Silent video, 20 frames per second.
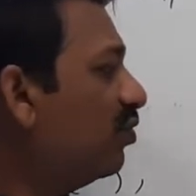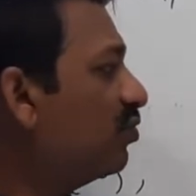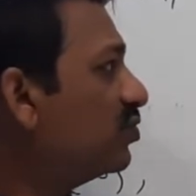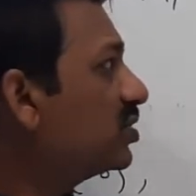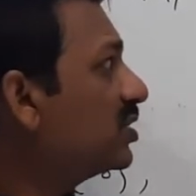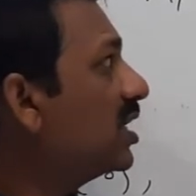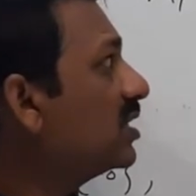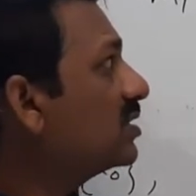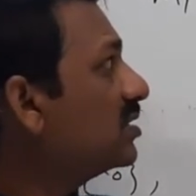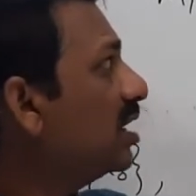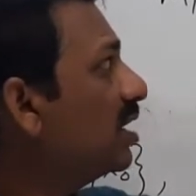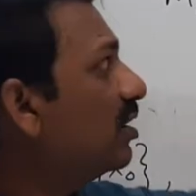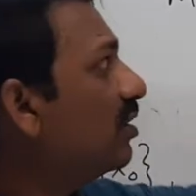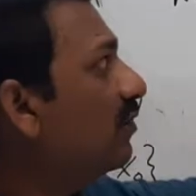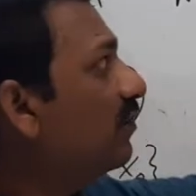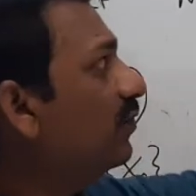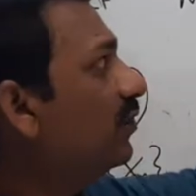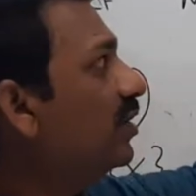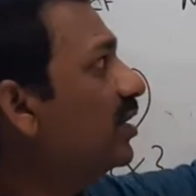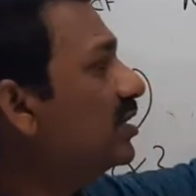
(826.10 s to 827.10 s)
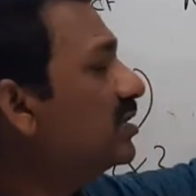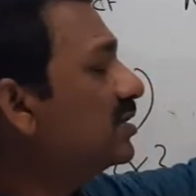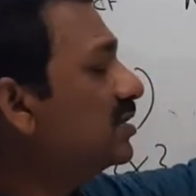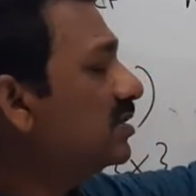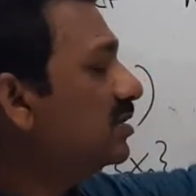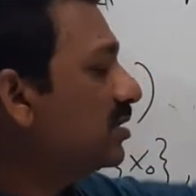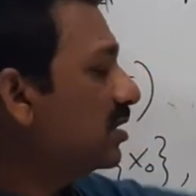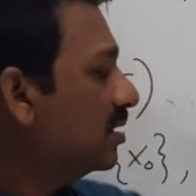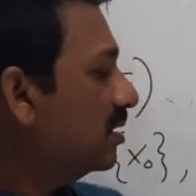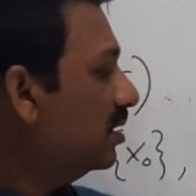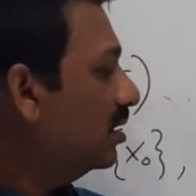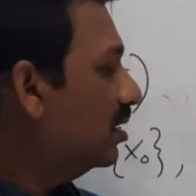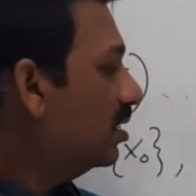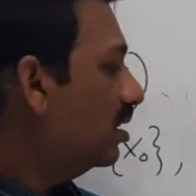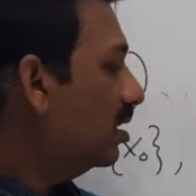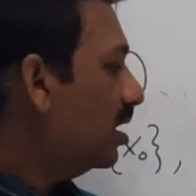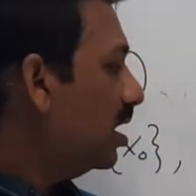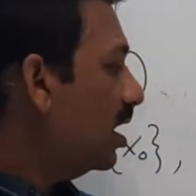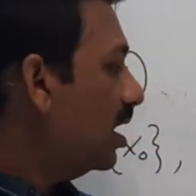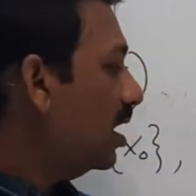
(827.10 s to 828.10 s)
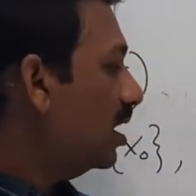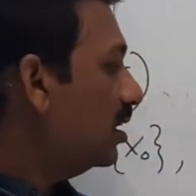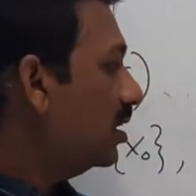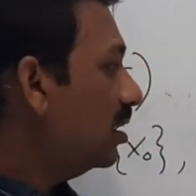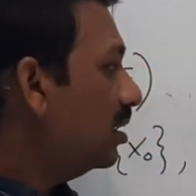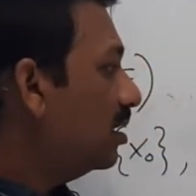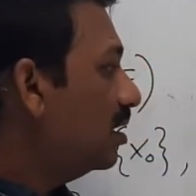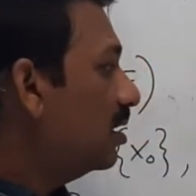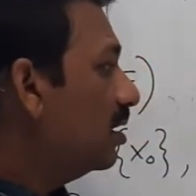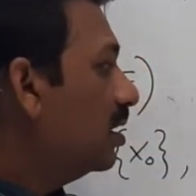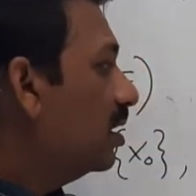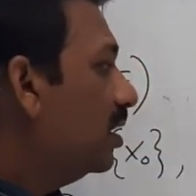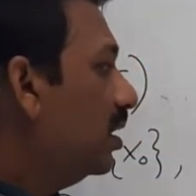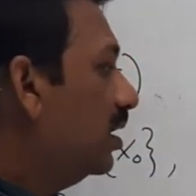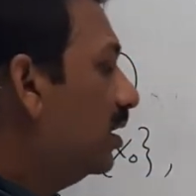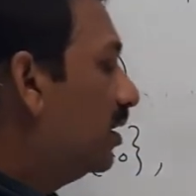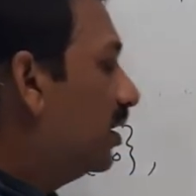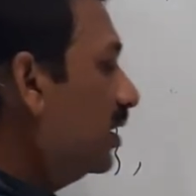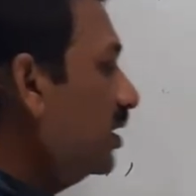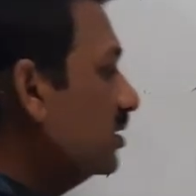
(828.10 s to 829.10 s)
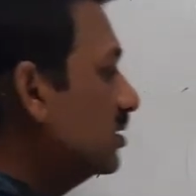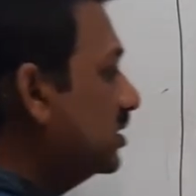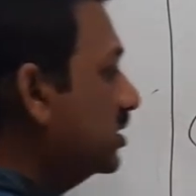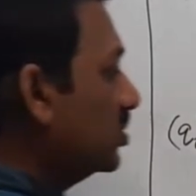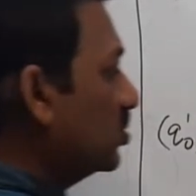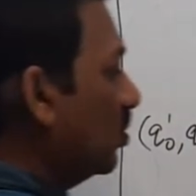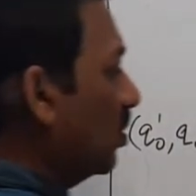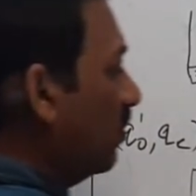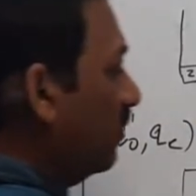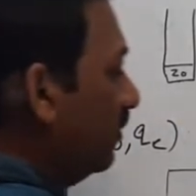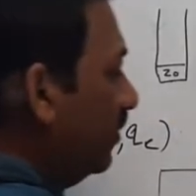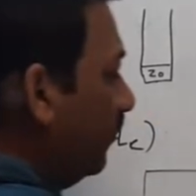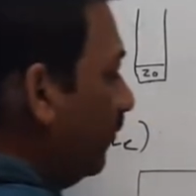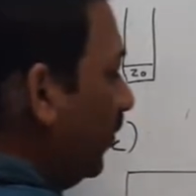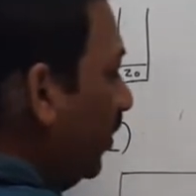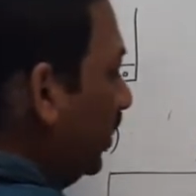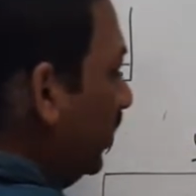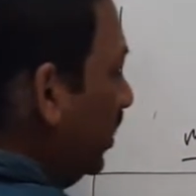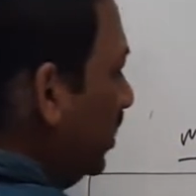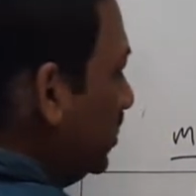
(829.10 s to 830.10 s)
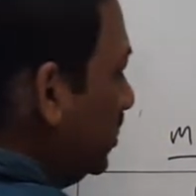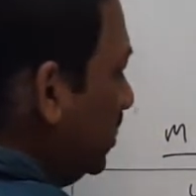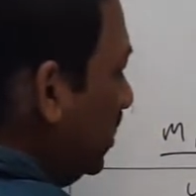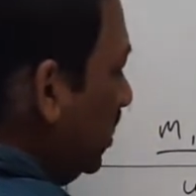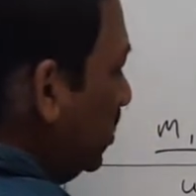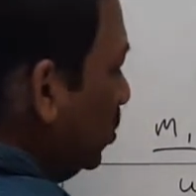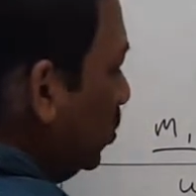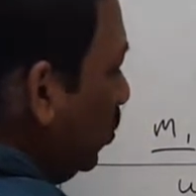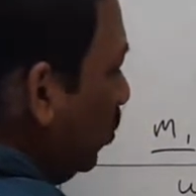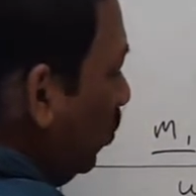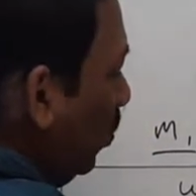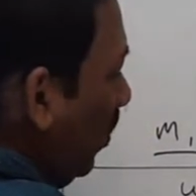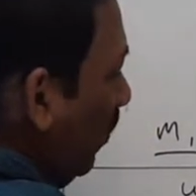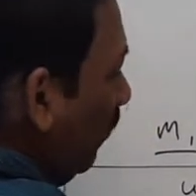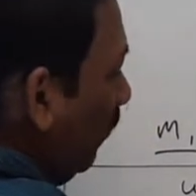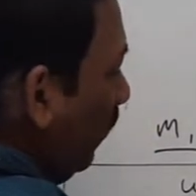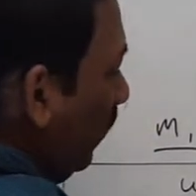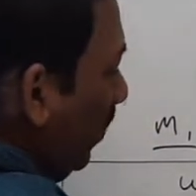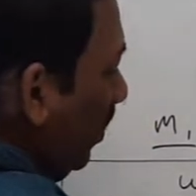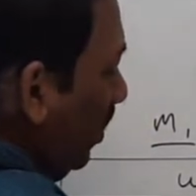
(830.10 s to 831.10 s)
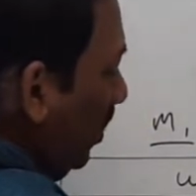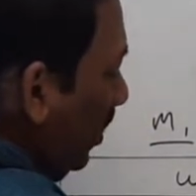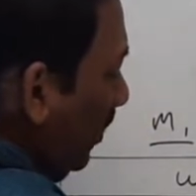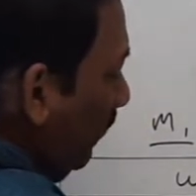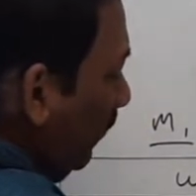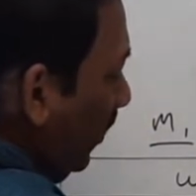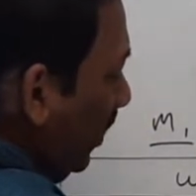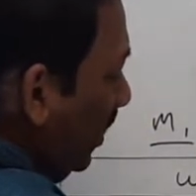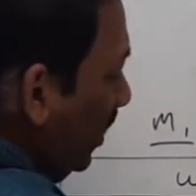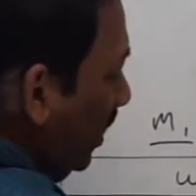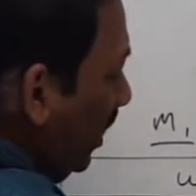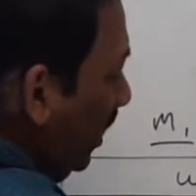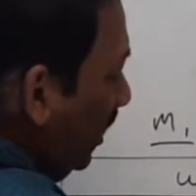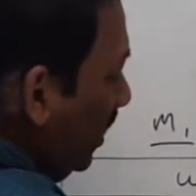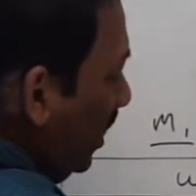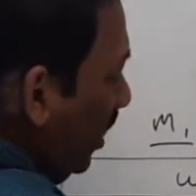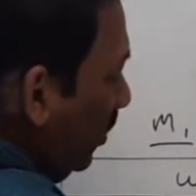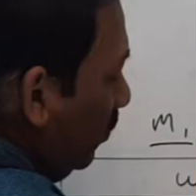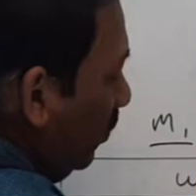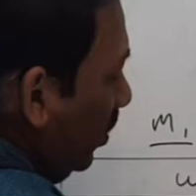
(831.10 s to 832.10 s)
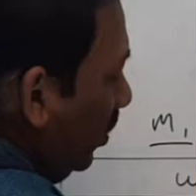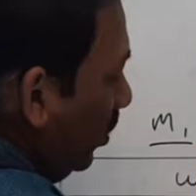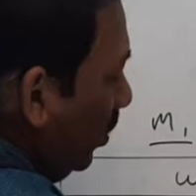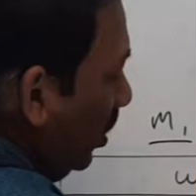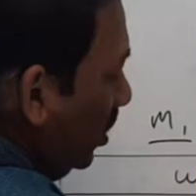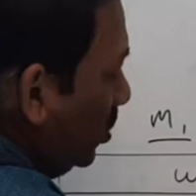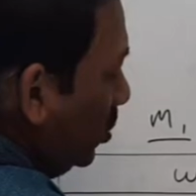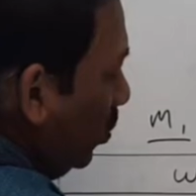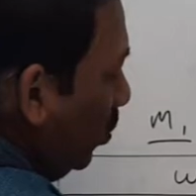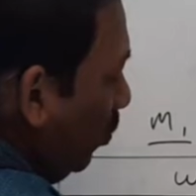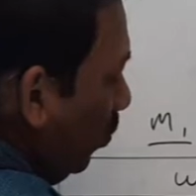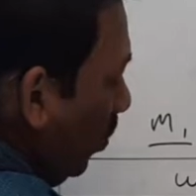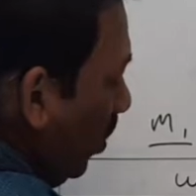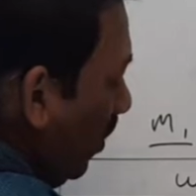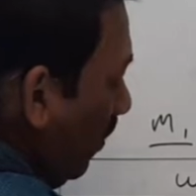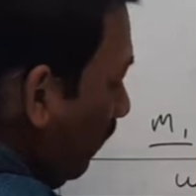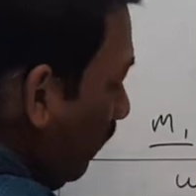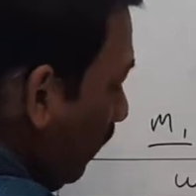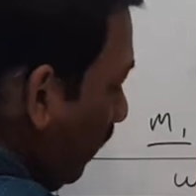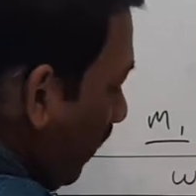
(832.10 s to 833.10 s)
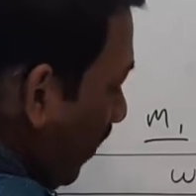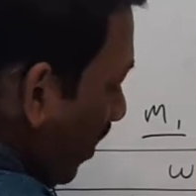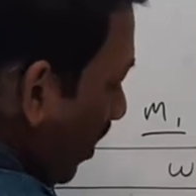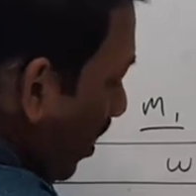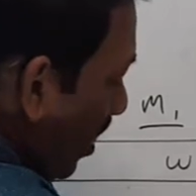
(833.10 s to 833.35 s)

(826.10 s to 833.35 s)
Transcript: moves as that of this, and it reaches one of the final states QF. Definitely that will reach QF,